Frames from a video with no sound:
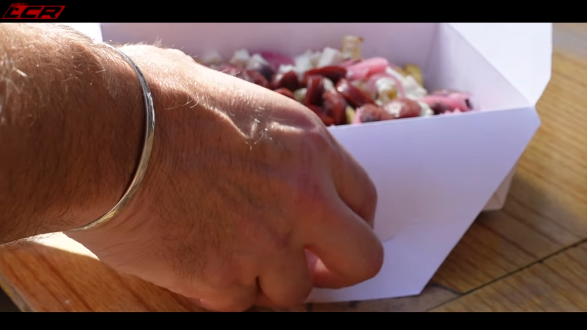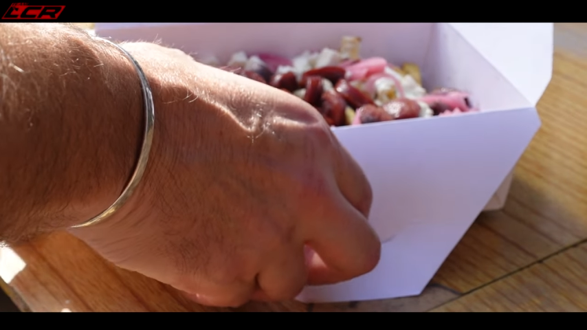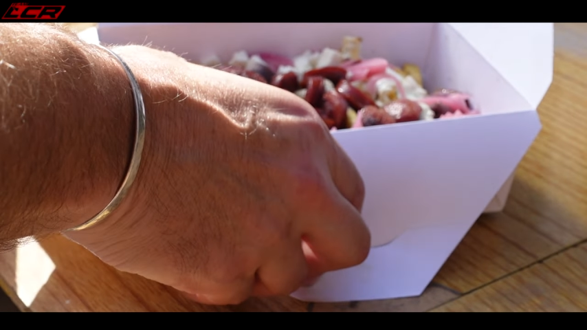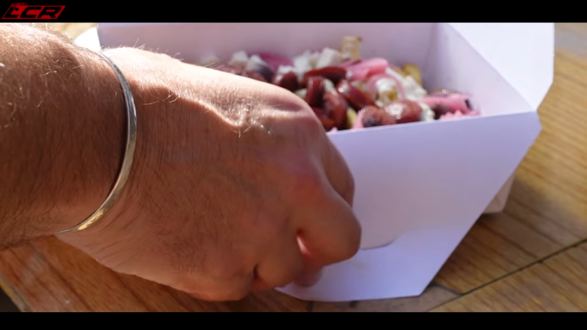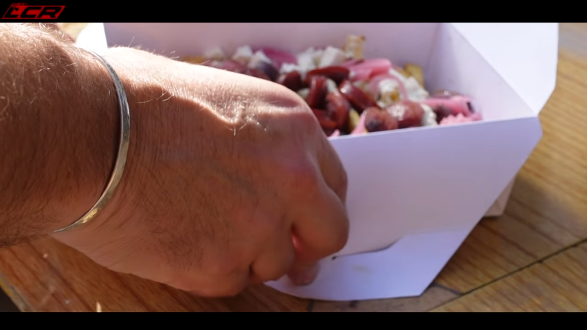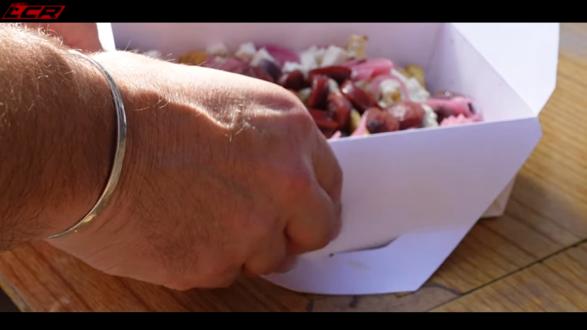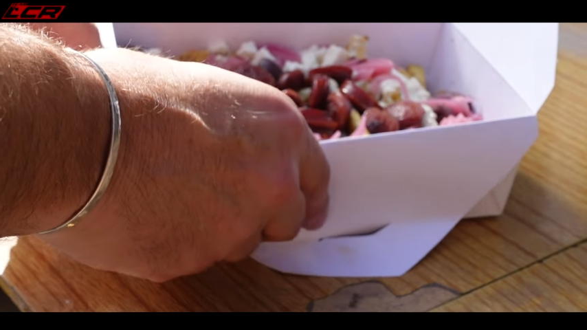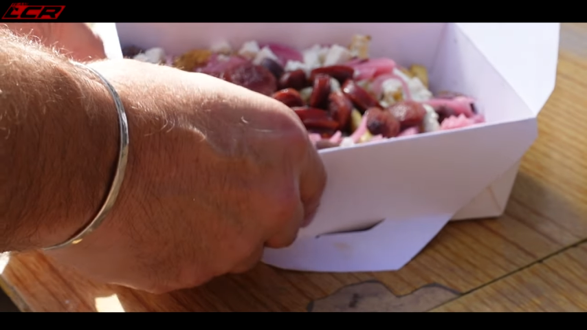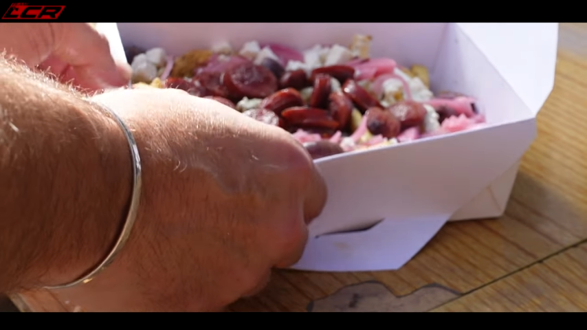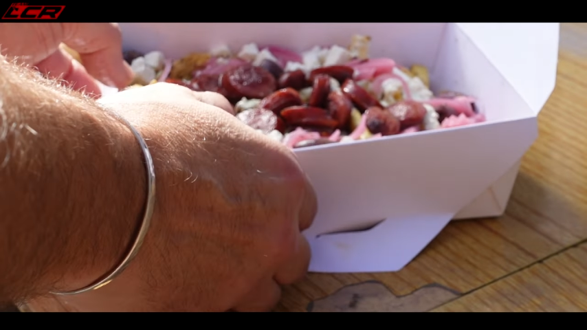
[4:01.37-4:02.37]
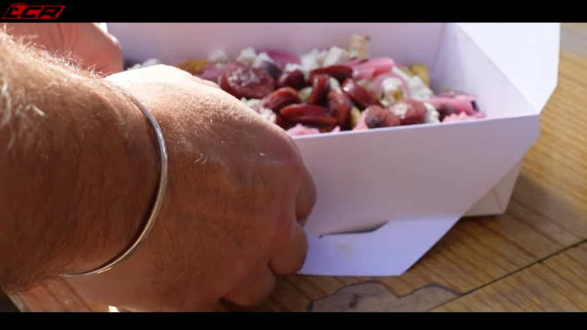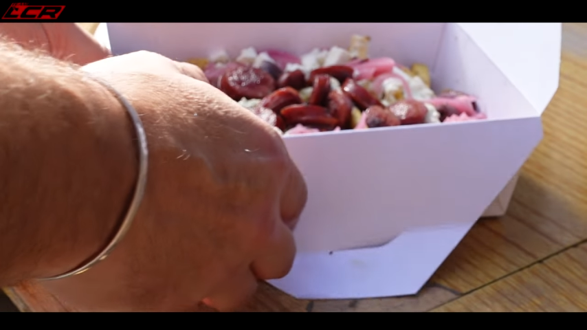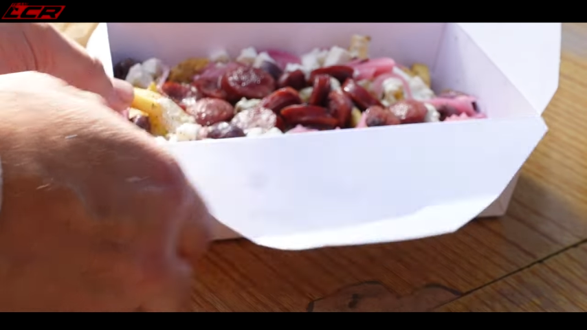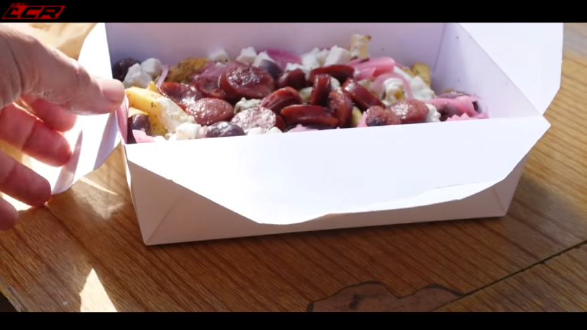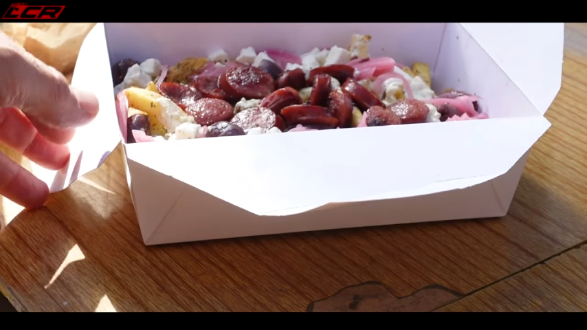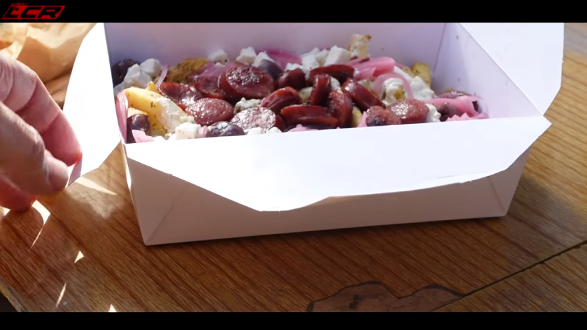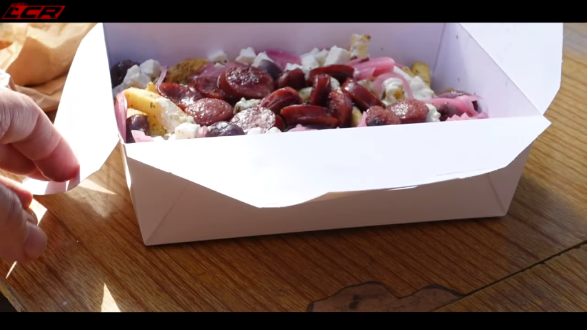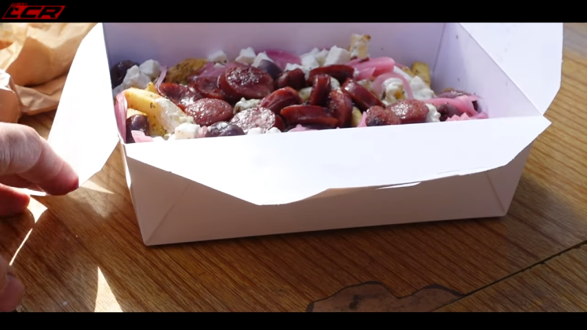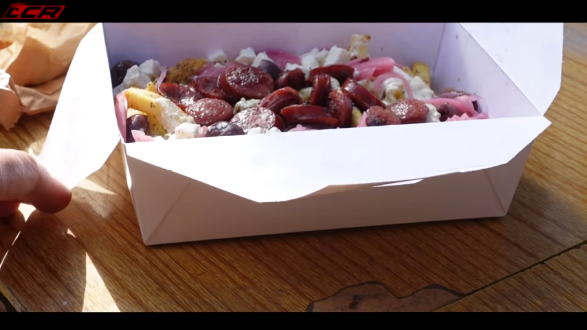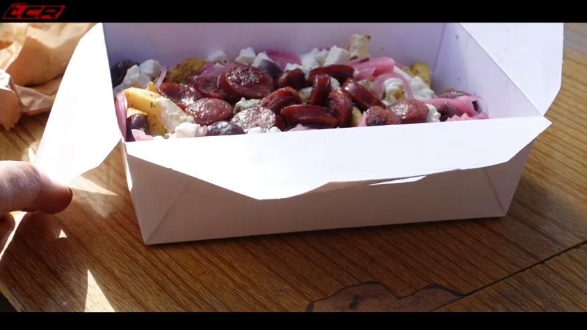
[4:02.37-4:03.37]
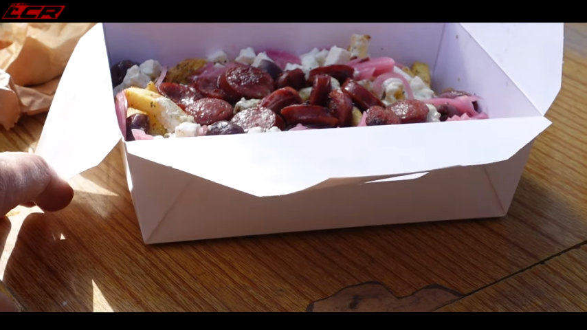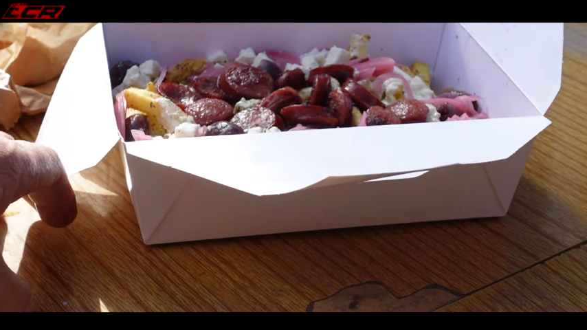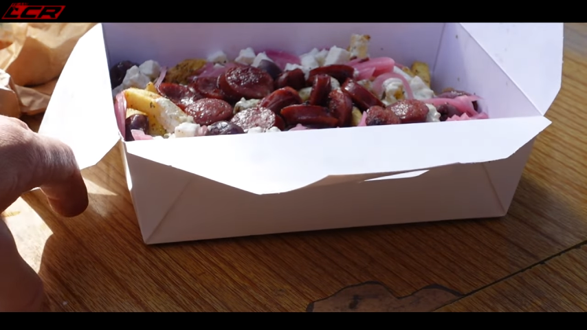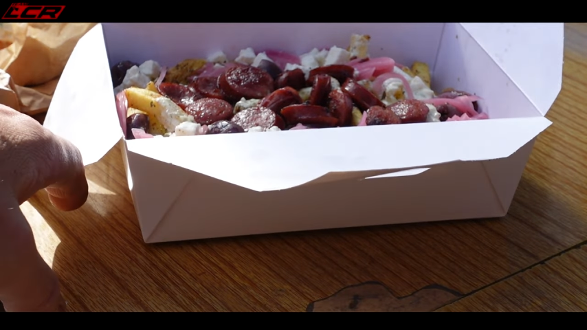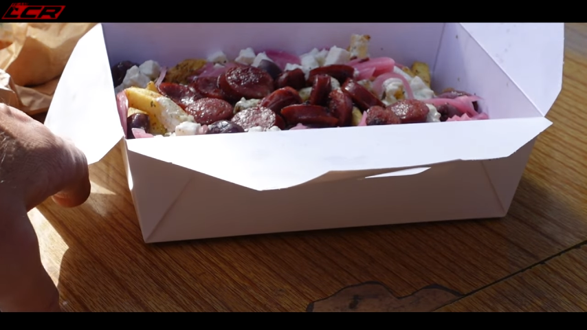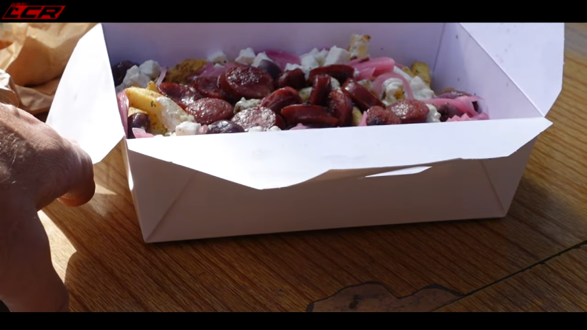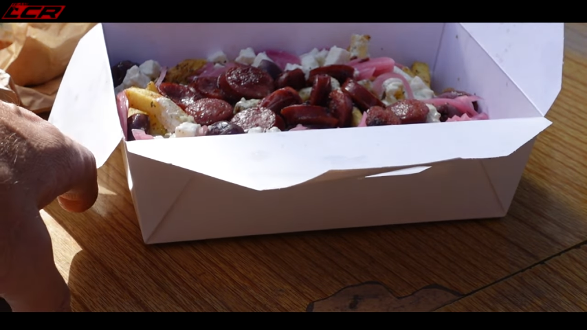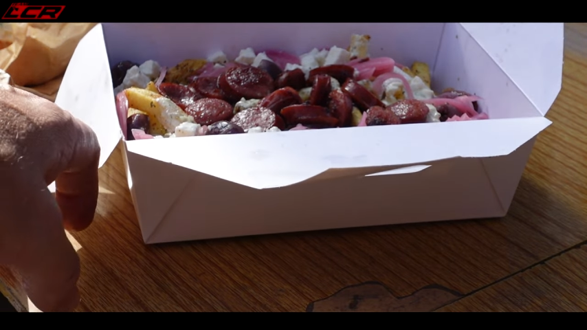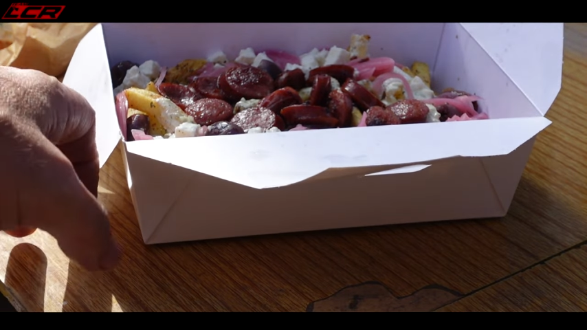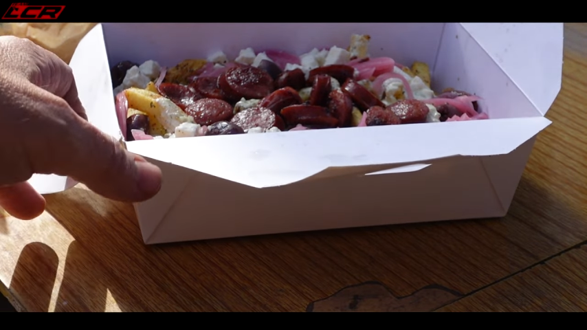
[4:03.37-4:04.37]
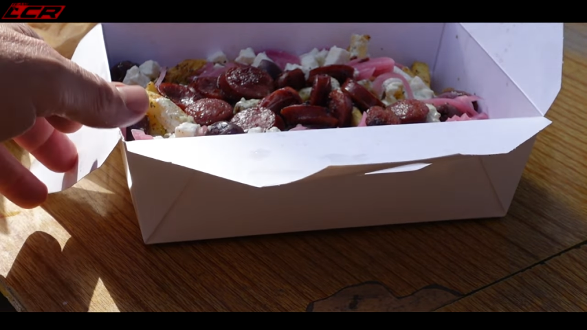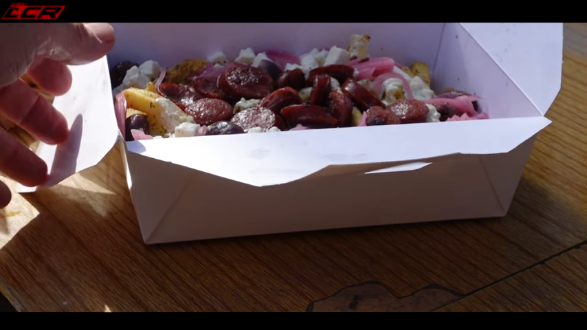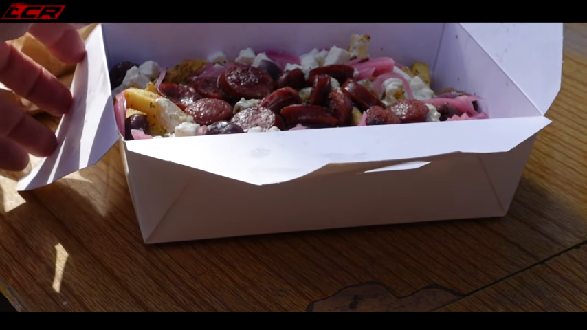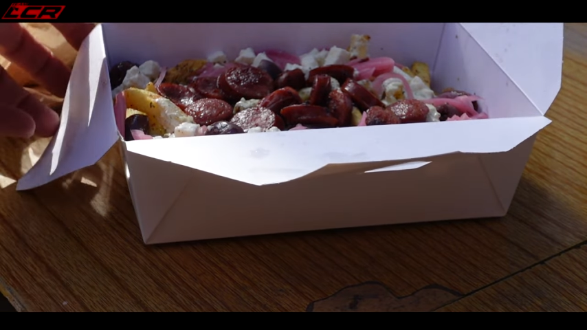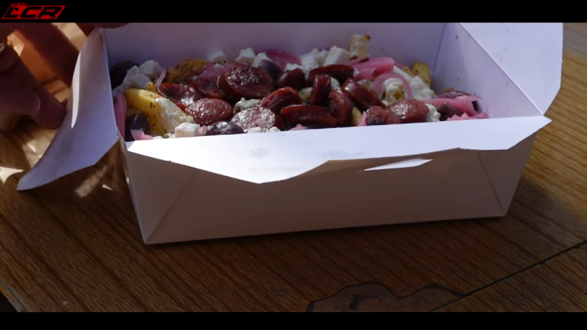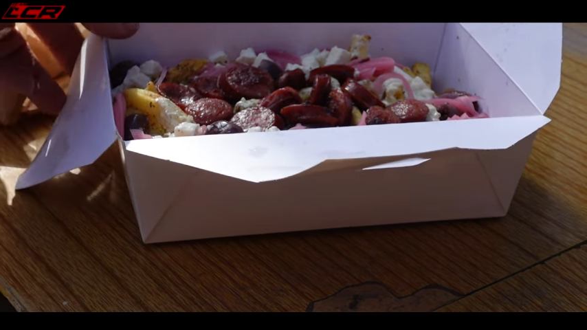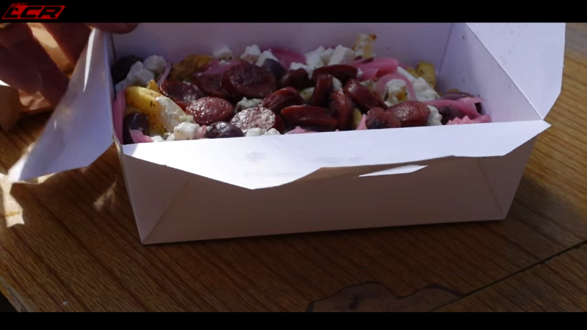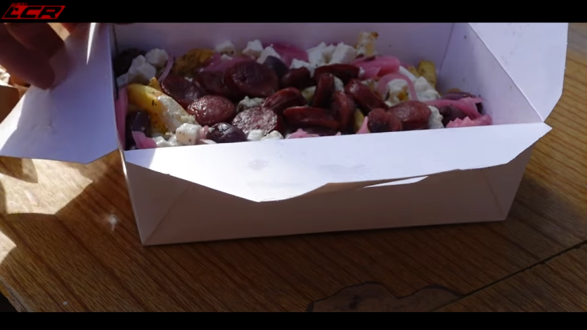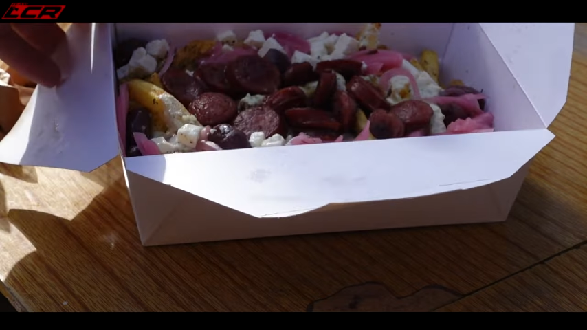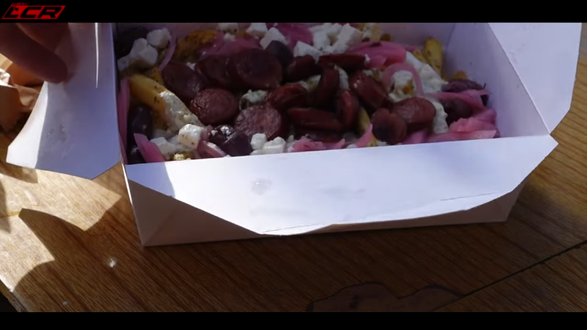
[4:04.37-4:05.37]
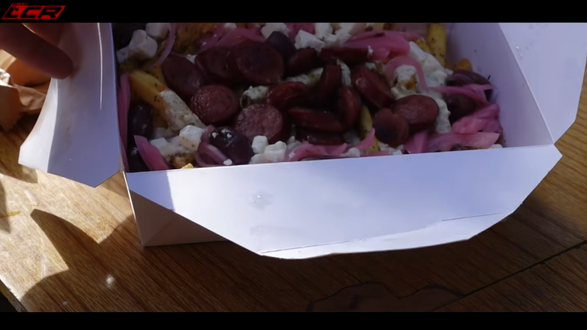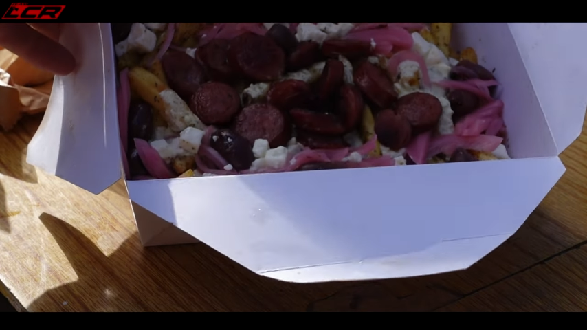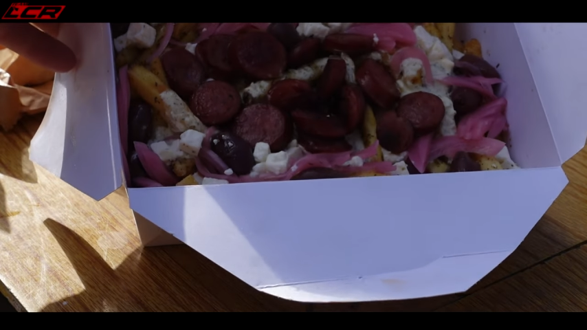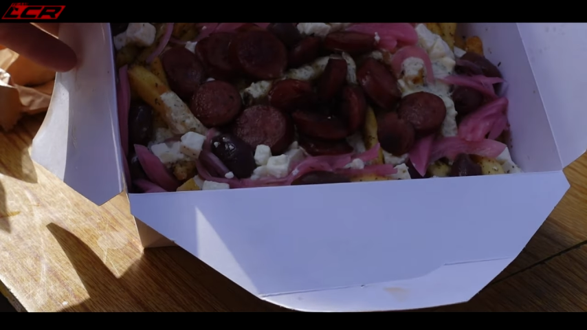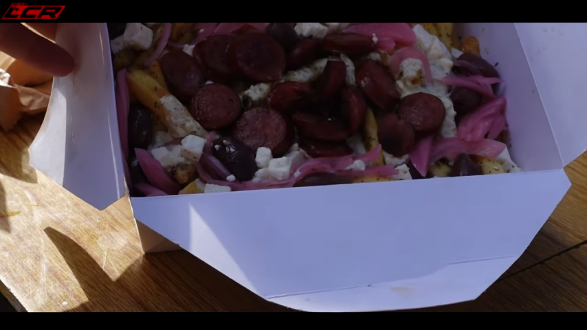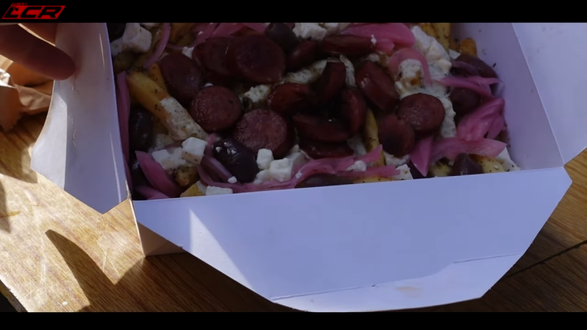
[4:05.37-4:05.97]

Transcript: Nobody's mouth can be seen.